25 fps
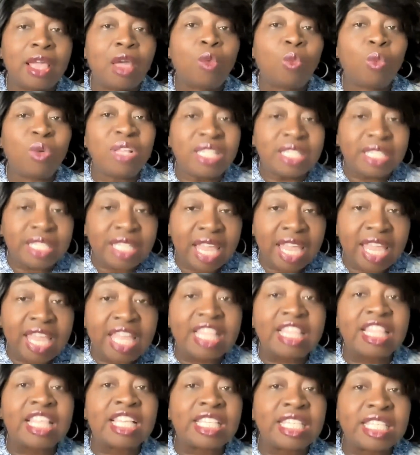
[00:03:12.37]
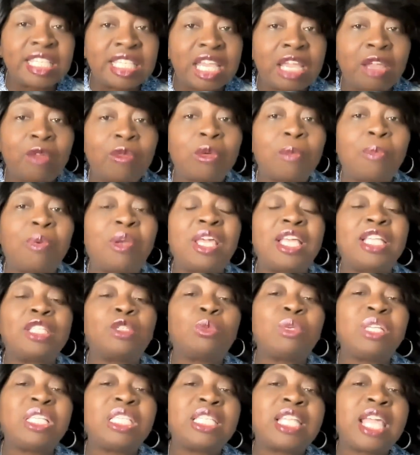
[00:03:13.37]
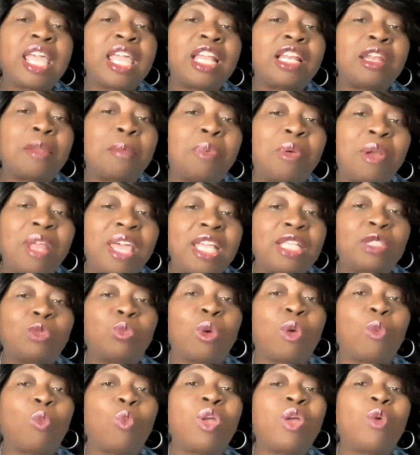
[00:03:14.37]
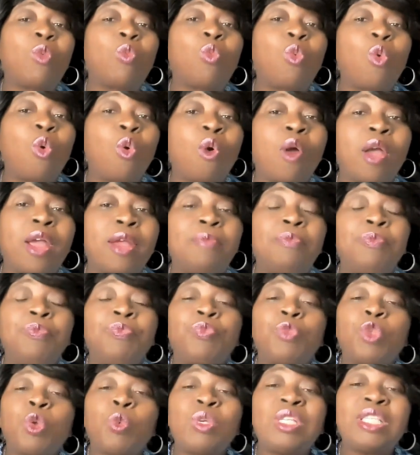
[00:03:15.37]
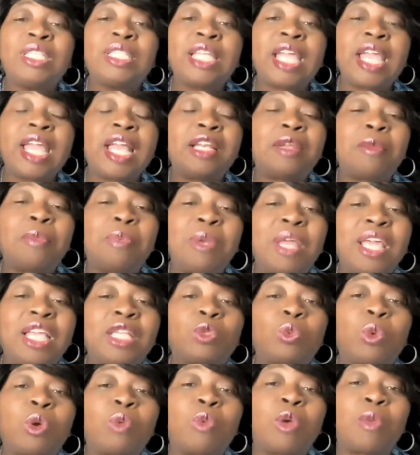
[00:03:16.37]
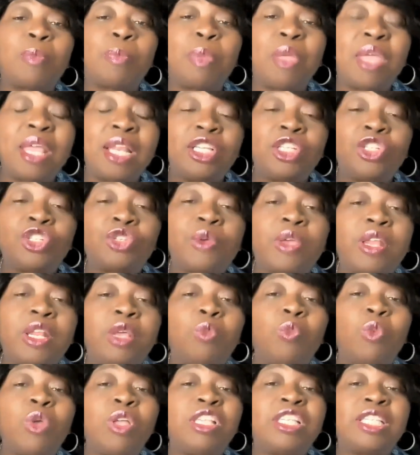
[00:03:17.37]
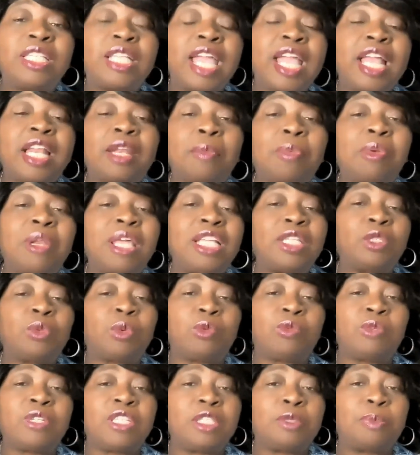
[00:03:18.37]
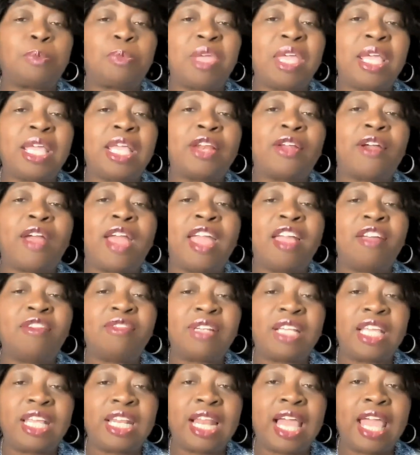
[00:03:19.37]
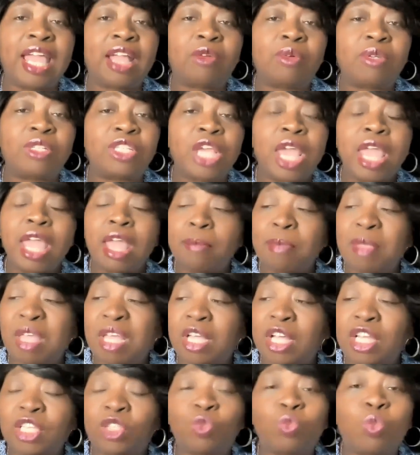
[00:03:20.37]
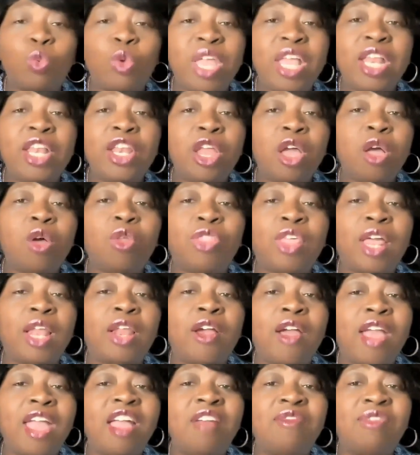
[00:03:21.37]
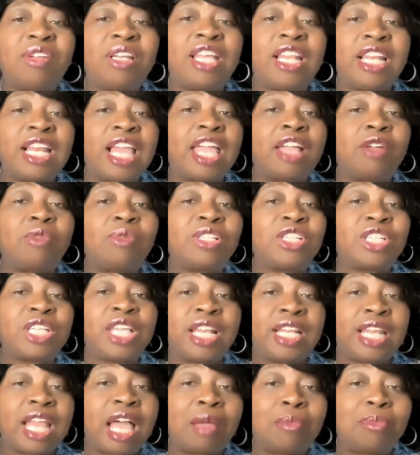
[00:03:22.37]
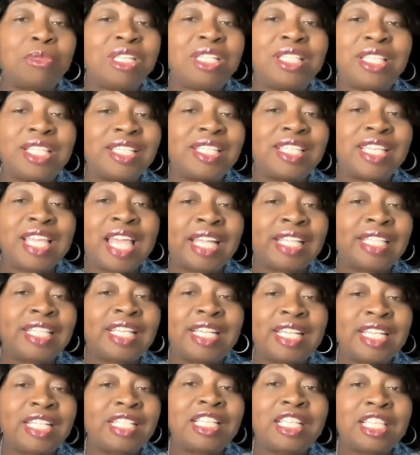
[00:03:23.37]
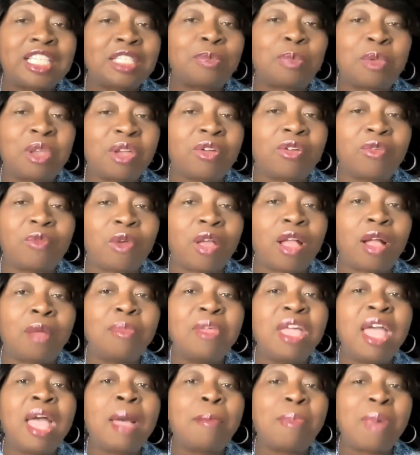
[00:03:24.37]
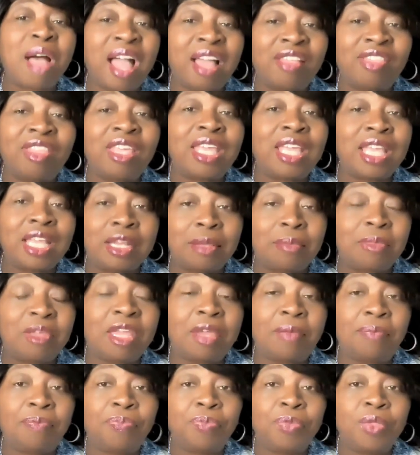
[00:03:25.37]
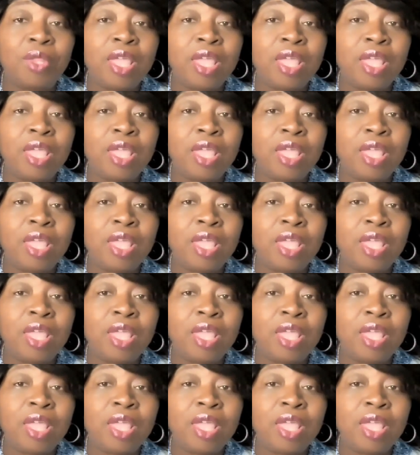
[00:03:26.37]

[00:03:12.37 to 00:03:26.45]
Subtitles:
We stay in the secret place. We stay in the place where we're warring. We stay in a place where we're penetrating. We stay in a place where we're speaking our heavenly language because we know that our heavenly language cannot be detected in the spirit realm by the enemy.